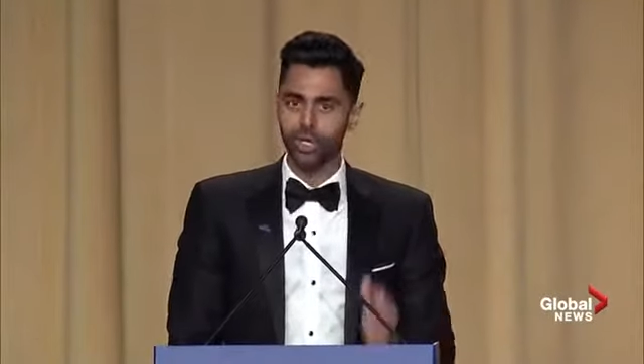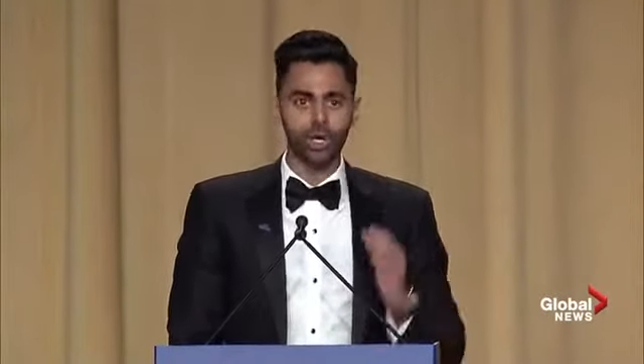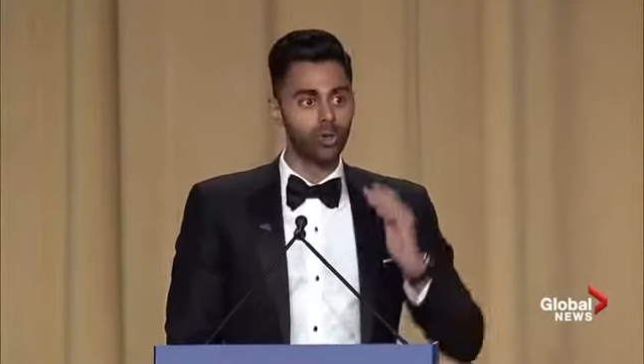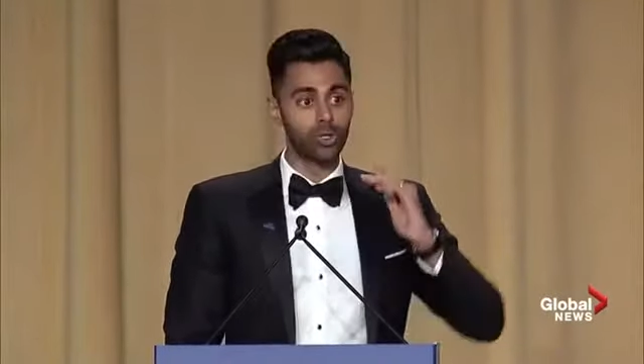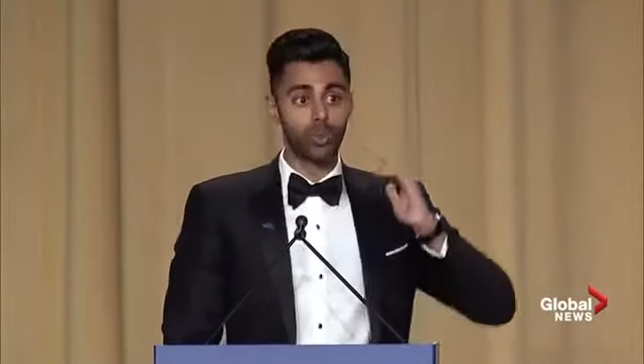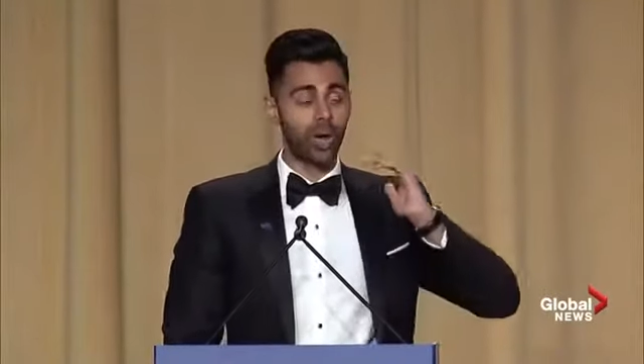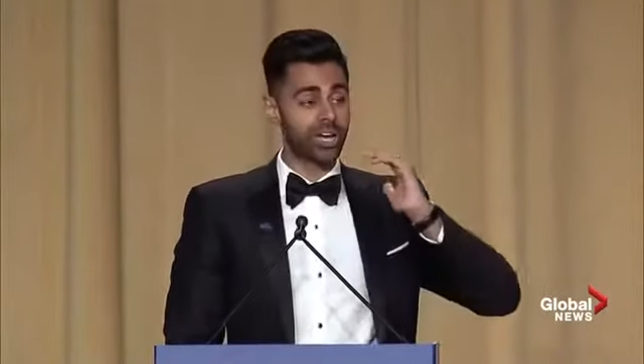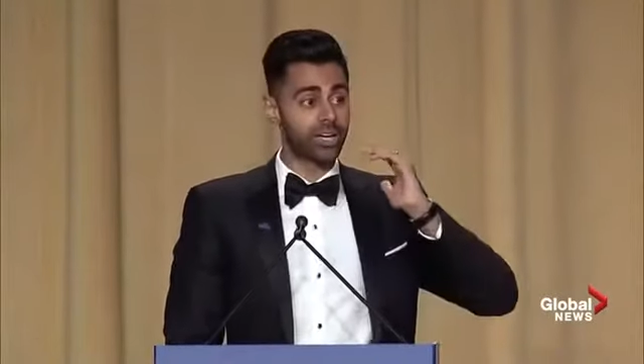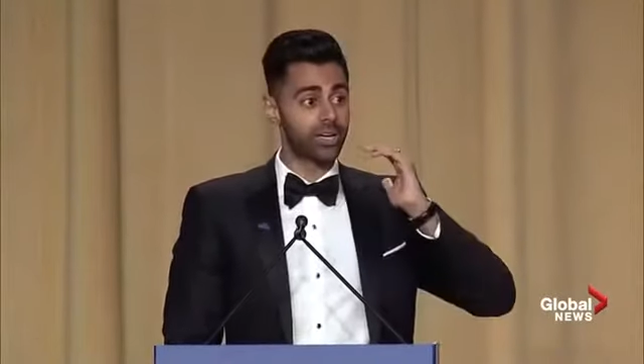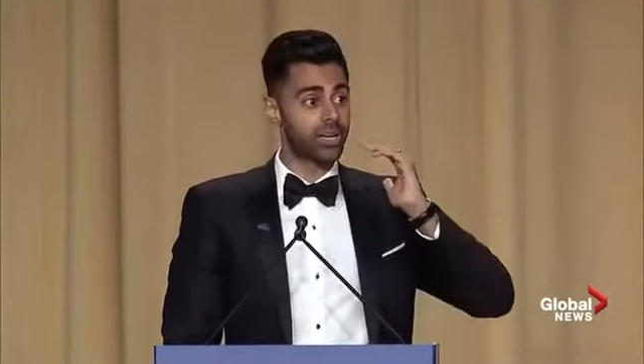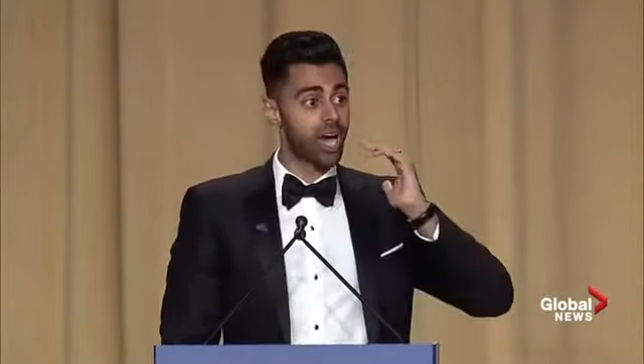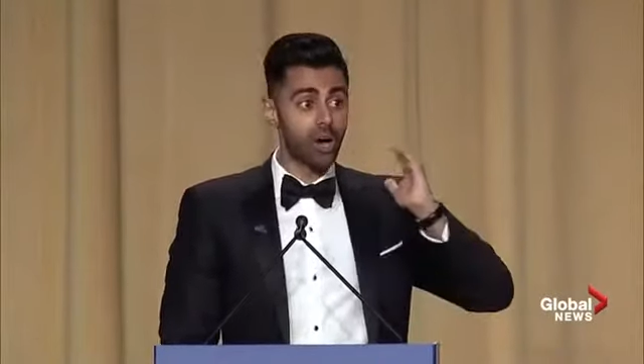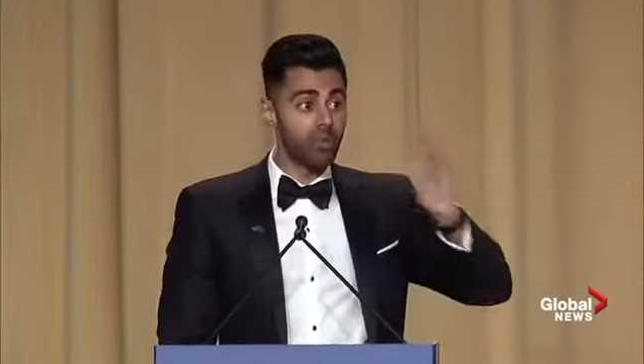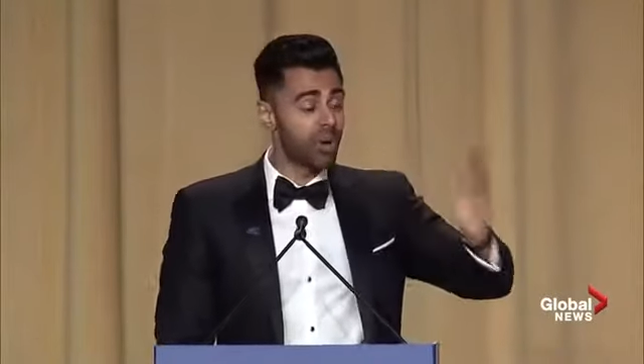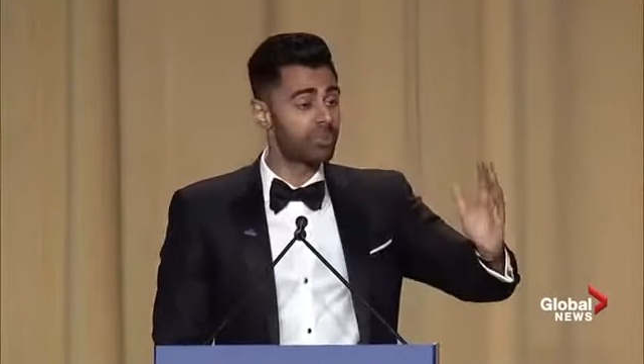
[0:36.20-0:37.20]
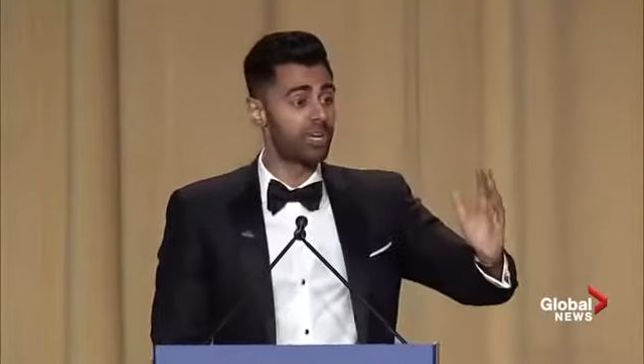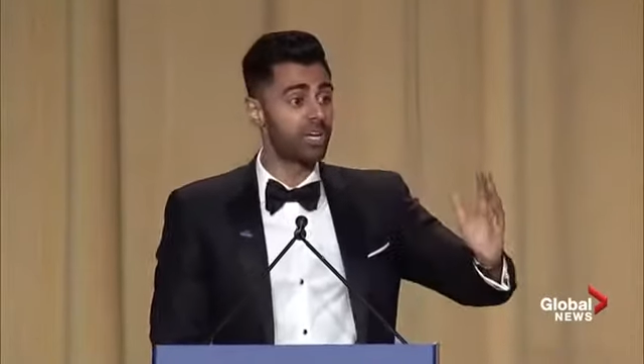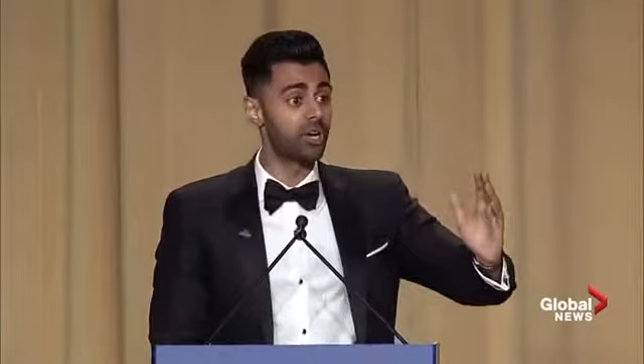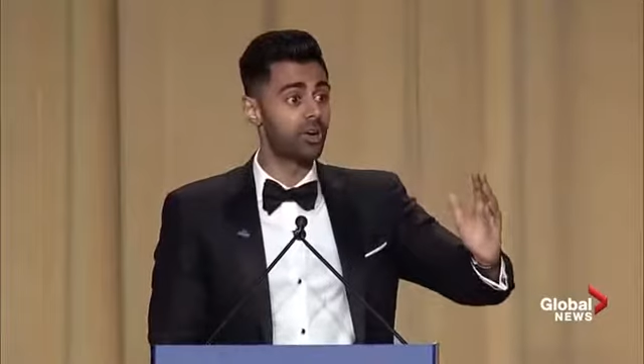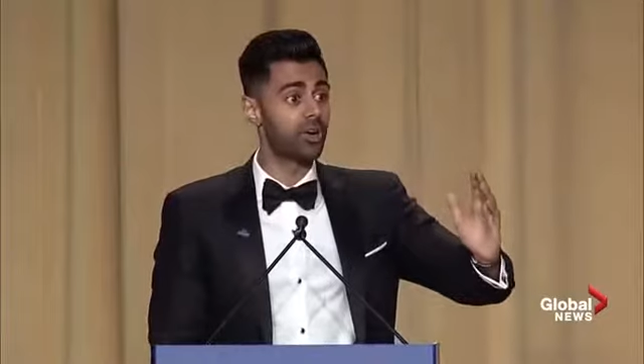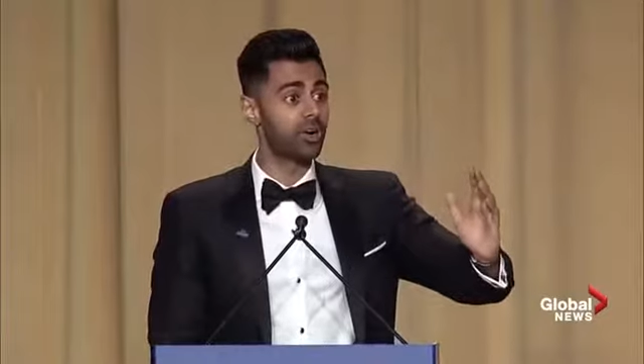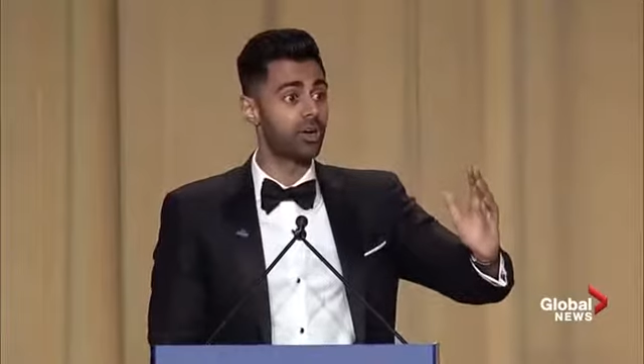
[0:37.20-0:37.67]
you know, do I come up
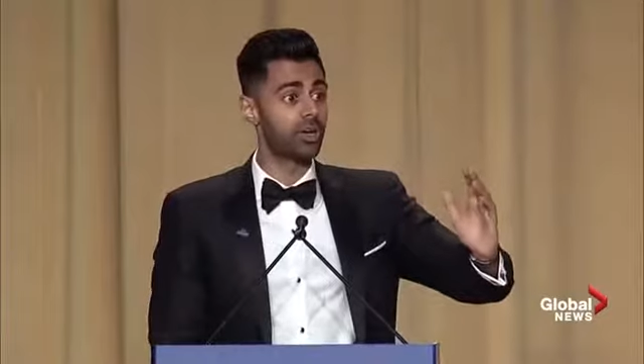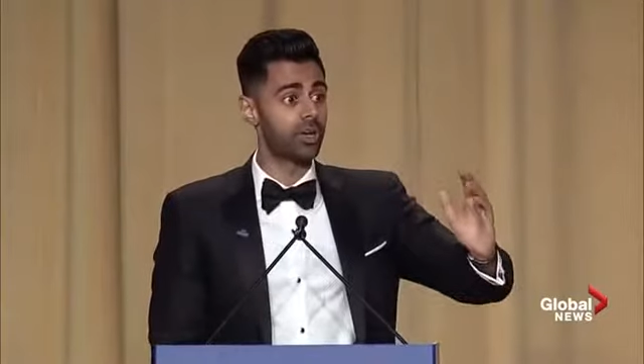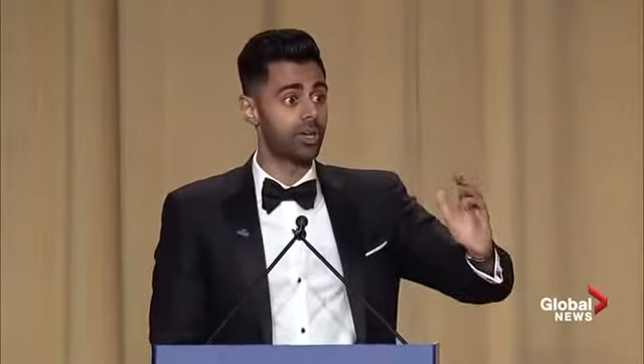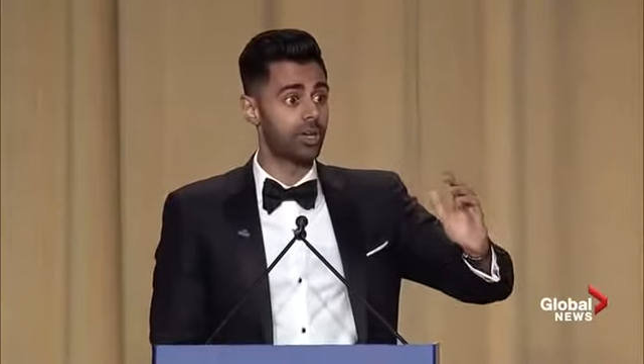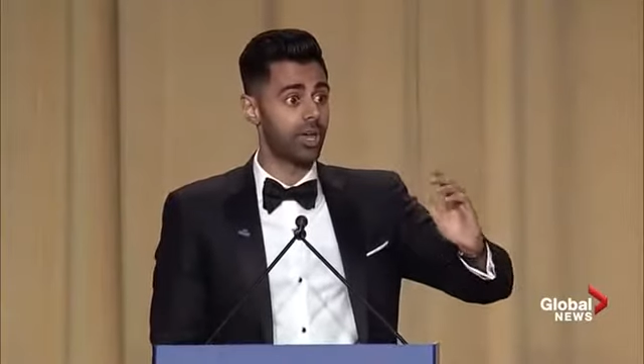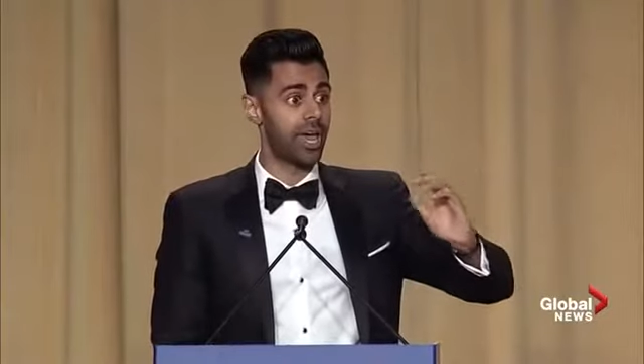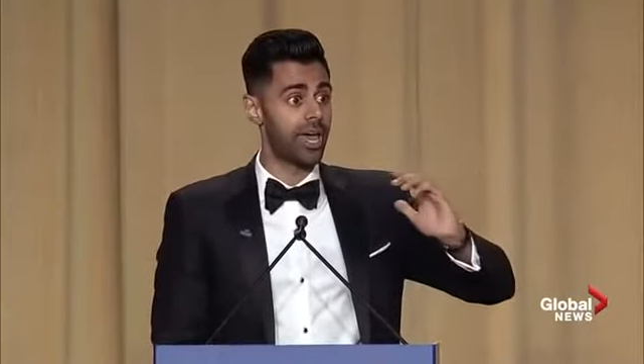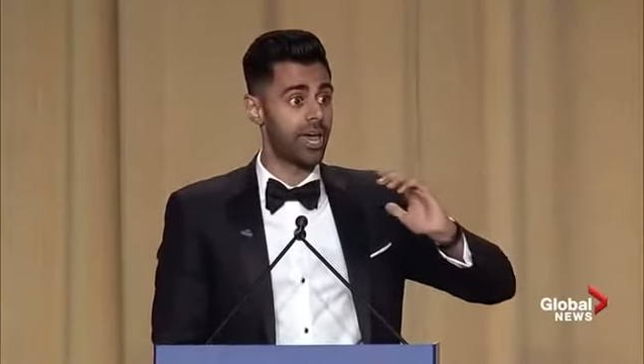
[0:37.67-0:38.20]
here